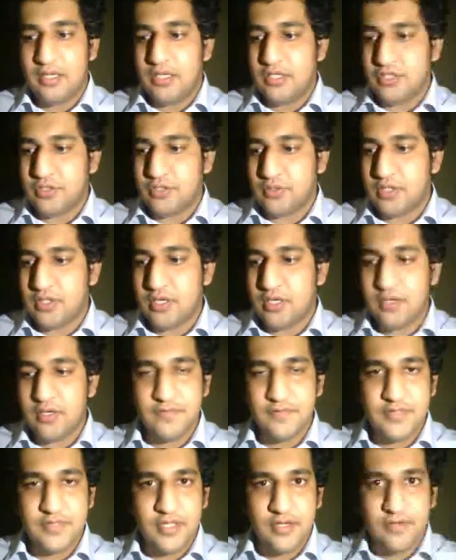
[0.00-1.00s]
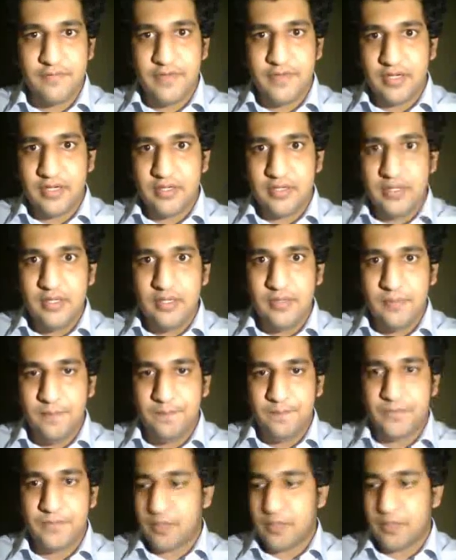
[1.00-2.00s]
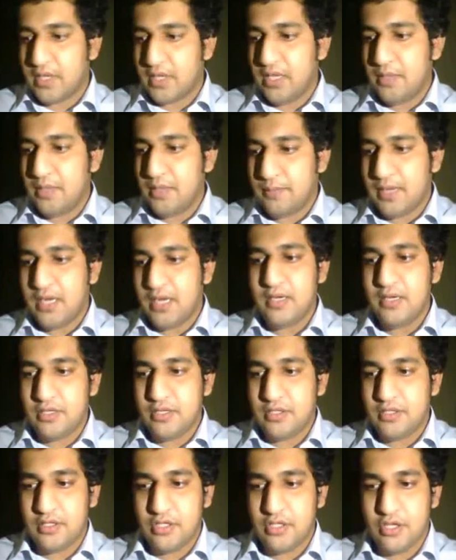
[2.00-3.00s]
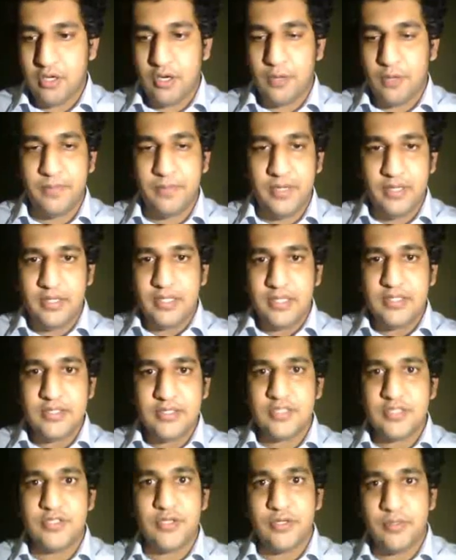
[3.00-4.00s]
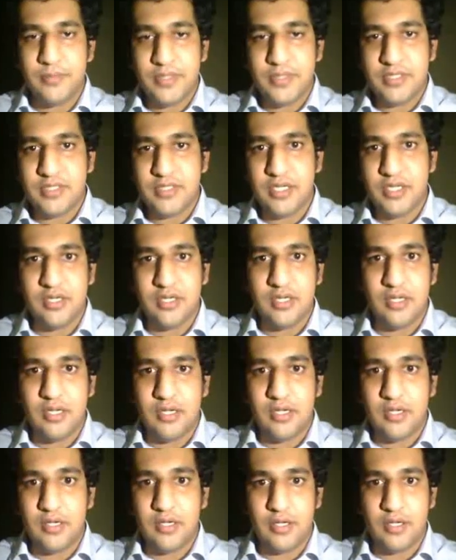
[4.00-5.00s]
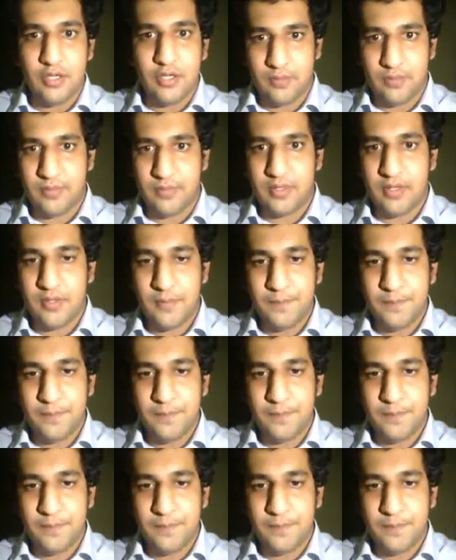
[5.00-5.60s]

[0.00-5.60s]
So the nerves are affected, okay, but your optic disc is going to be seen normal.